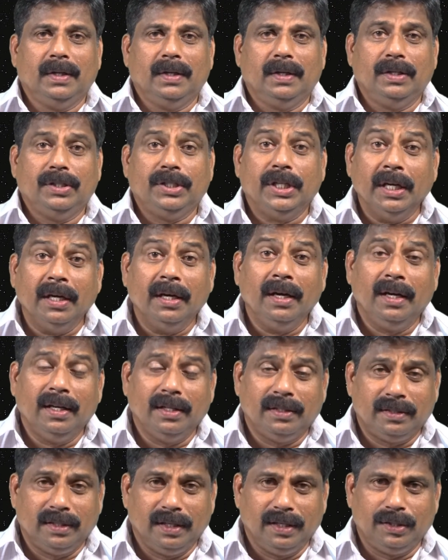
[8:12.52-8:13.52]

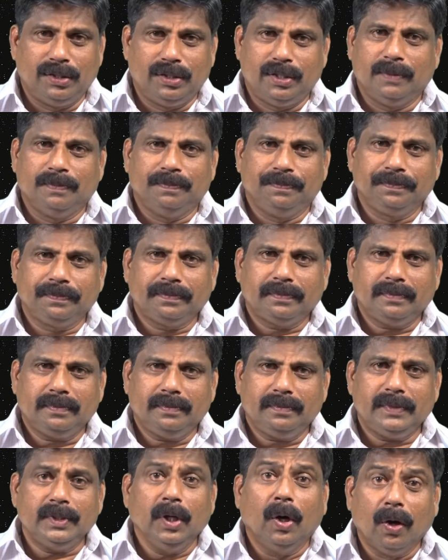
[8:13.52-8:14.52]
Schindler's List,
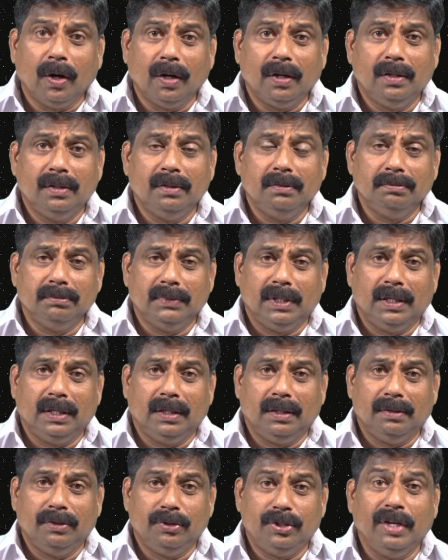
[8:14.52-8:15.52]
or
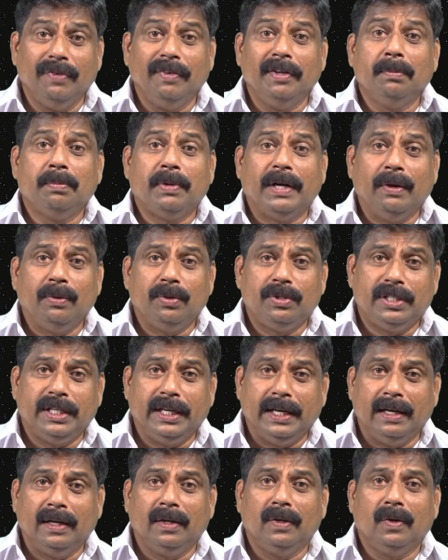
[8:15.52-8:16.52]
Saving Private
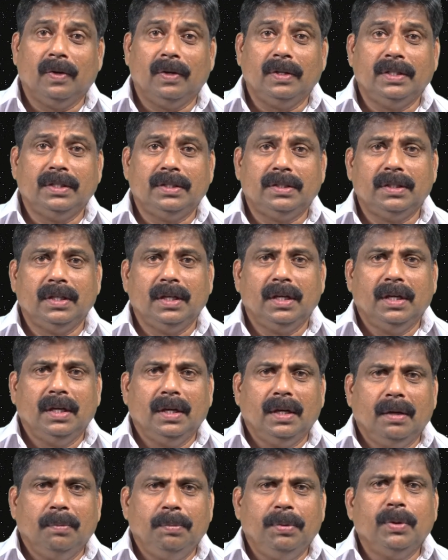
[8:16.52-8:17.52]
Ryan, all those
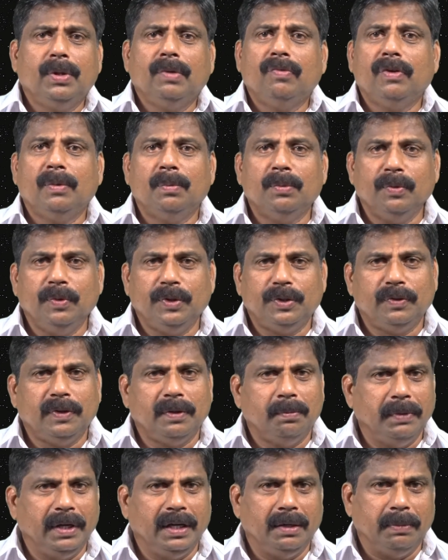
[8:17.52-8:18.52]
beautiful movies were
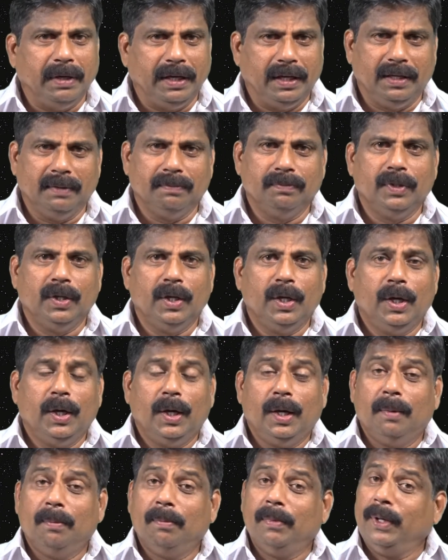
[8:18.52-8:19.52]
made by him.
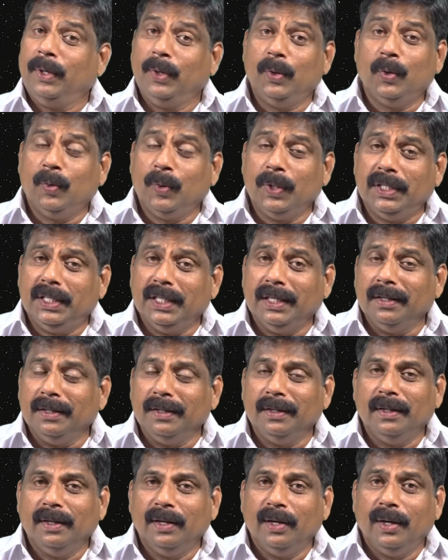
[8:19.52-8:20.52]
But you know one
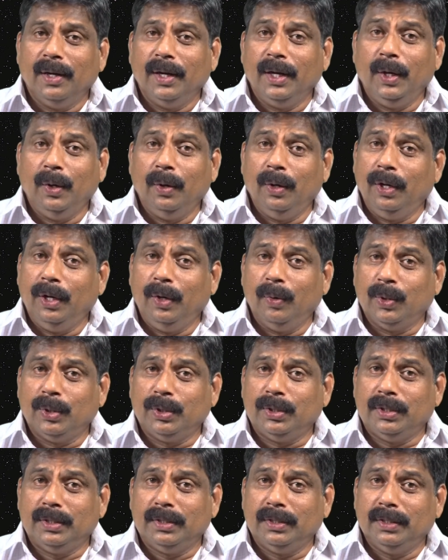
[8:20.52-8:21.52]
thing, he
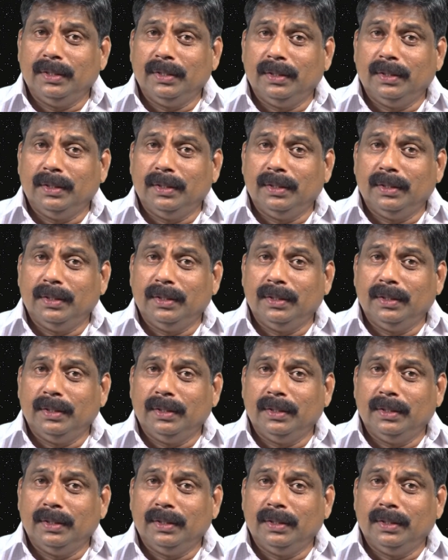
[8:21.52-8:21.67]
was,